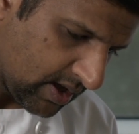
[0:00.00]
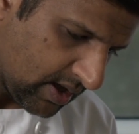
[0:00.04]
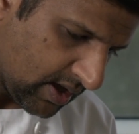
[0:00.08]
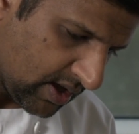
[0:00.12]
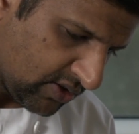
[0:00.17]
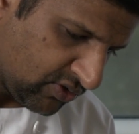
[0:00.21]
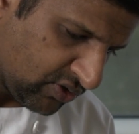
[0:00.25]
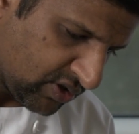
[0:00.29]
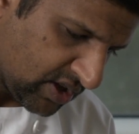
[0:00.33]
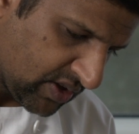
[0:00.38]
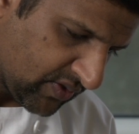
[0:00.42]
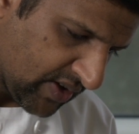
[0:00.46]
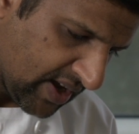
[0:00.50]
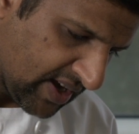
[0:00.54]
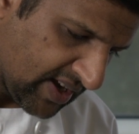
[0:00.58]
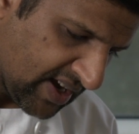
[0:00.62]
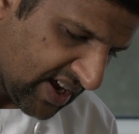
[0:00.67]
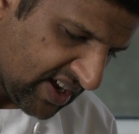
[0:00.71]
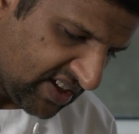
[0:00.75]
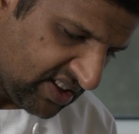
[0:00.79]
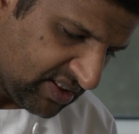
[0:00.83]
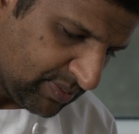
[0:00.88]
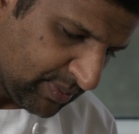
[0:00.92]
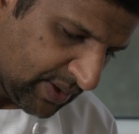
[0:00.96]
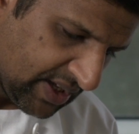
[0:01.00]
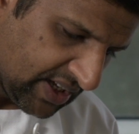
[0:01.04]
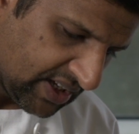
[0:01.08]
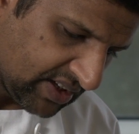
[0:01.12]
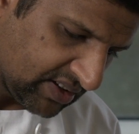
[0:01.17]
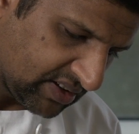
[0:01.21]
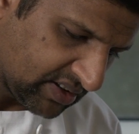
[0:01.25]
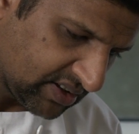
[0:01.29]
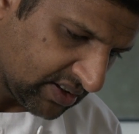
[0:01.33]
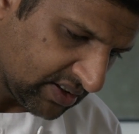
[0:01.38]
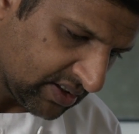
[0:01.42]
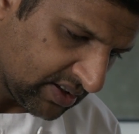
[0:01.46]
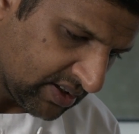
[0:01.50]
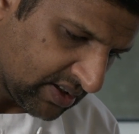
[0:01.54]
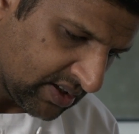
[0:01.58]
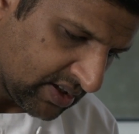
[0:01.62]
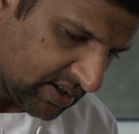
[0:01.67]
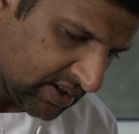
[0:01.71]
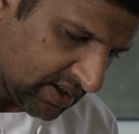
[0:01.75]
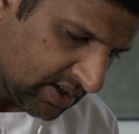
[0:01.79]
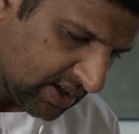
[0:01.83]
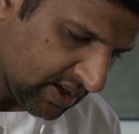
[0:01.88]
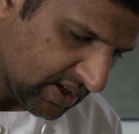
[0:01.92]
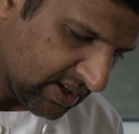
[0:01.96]
and just give it a nice mix,
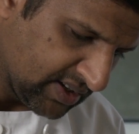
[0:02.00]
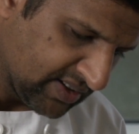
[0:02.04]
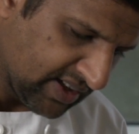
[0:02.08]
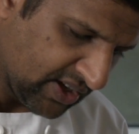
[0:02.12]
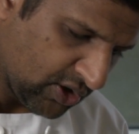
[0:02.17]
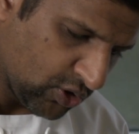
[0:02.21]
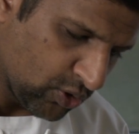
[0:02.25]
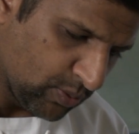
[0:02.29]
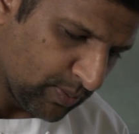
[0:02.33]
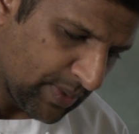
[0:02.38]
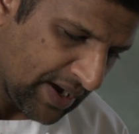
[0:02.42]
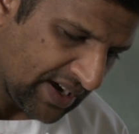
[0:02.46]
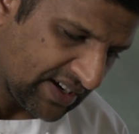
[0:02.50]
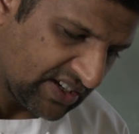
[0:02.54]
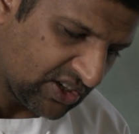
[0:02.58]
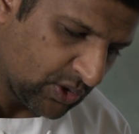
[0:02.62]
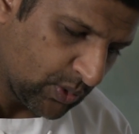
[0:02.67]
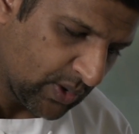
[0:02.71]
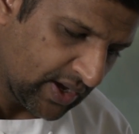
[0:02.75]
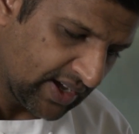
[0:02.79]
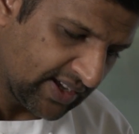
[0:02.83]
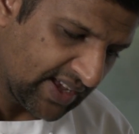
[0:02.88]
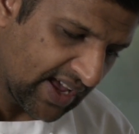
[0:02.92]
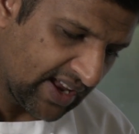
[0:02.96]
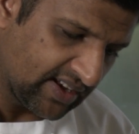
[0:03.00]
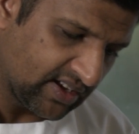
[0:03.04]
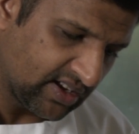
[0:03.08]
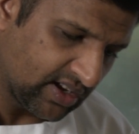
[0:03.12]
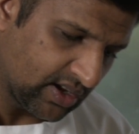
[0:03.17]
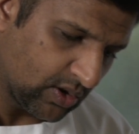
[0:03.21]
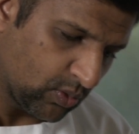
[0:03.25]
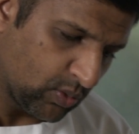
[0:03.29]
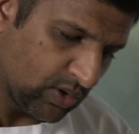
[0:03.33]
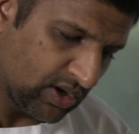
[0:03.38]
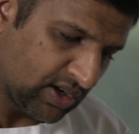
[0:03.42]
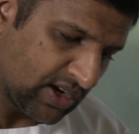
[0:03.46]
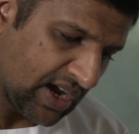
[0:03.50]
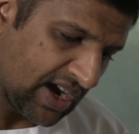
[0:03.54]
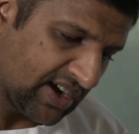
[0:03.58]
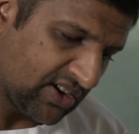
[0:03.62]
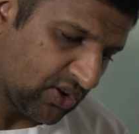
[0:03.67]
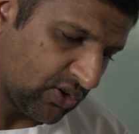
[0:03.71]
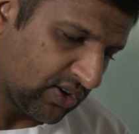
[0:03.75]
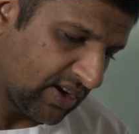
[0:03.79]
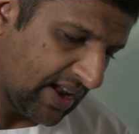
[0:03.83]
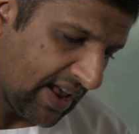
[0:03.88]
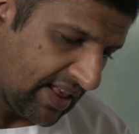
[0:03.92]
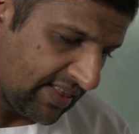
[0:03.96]
and then come back to it again, and we'll carry
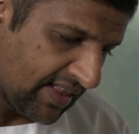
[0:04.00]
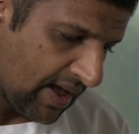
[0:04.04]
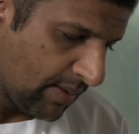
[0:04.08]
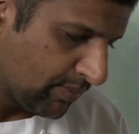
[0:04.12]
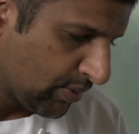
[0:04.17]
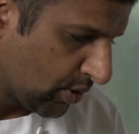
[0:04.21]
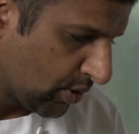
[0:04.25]
on letting that